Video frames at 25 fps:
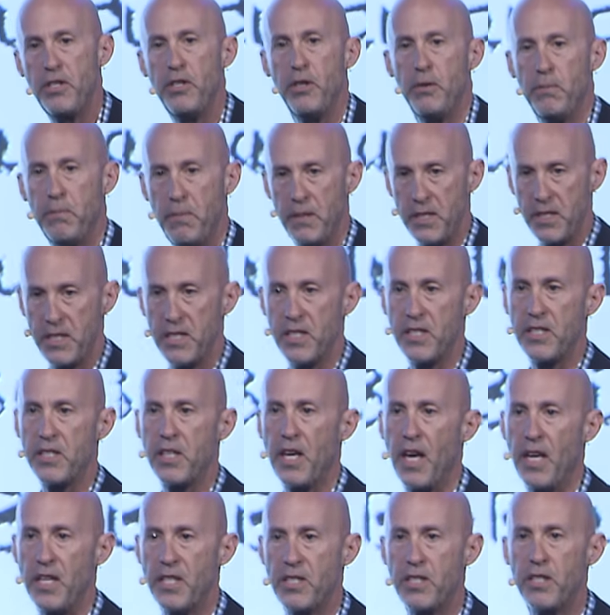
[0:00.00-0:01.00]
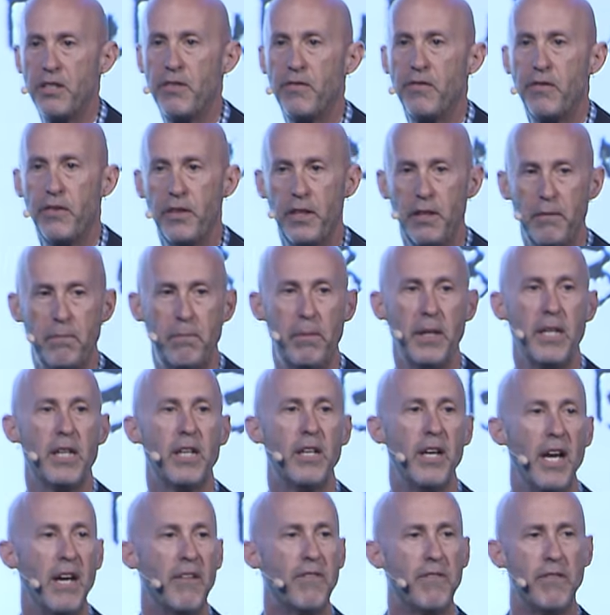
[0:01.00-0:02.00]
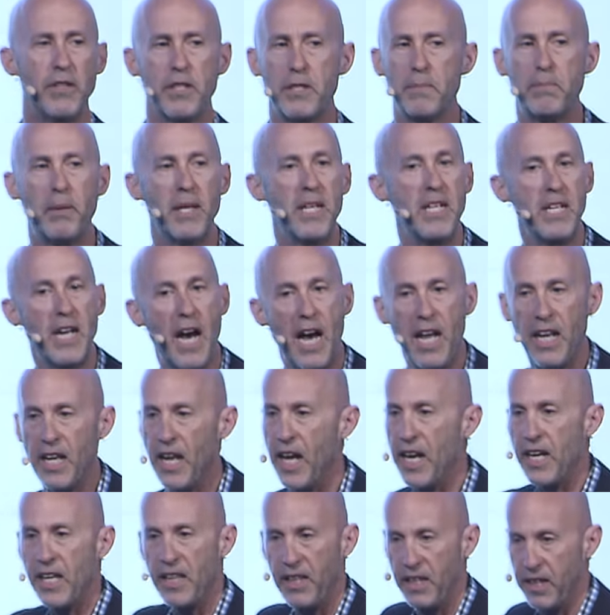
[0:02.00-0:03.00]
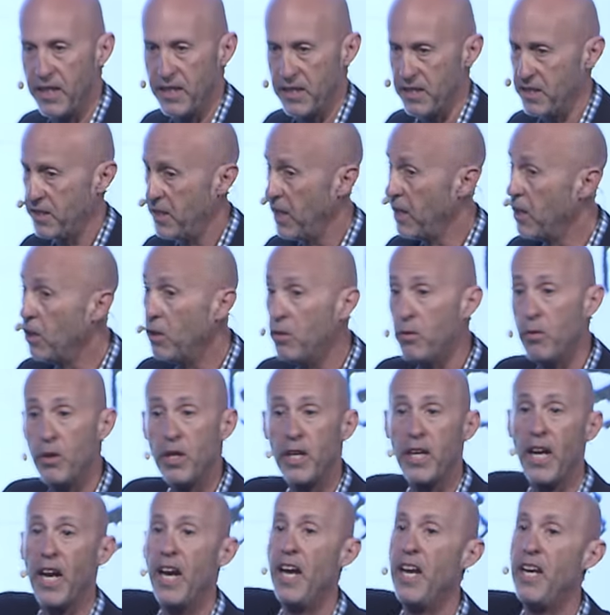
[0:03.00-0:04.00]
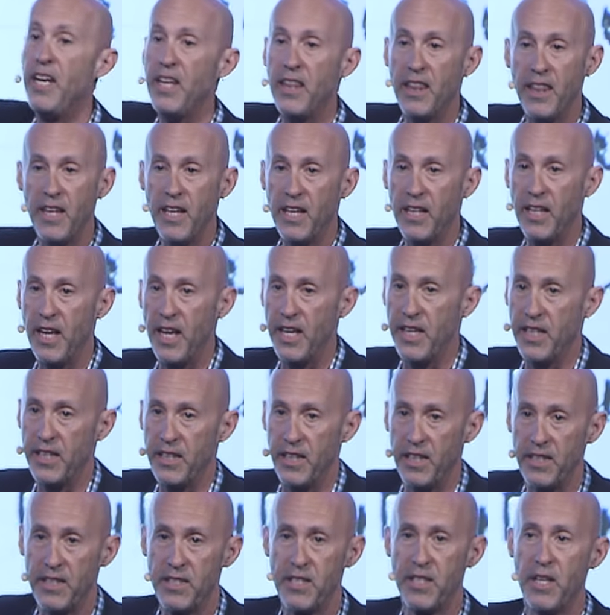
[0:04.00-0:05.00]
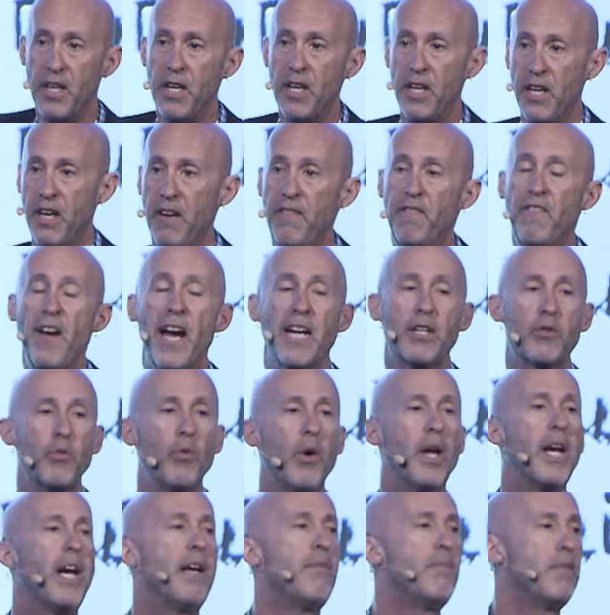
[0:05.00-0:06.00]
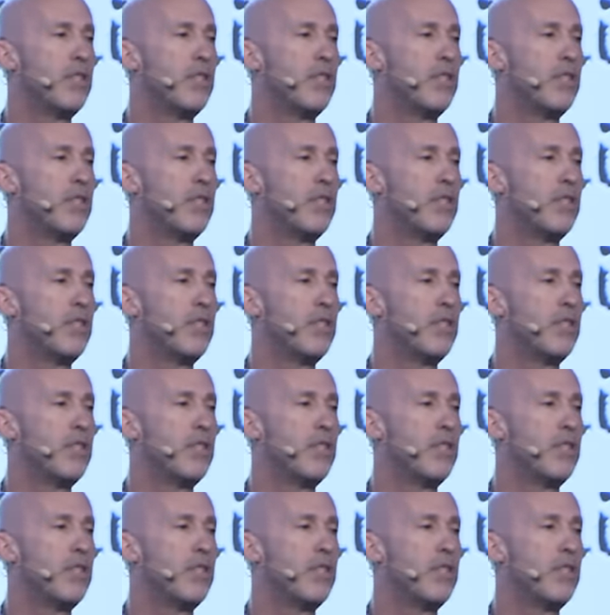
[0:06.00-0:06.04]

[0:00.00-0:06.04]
do business cases for their bigger efforts, but not like this. They don't work anything like this. In fact, what I'm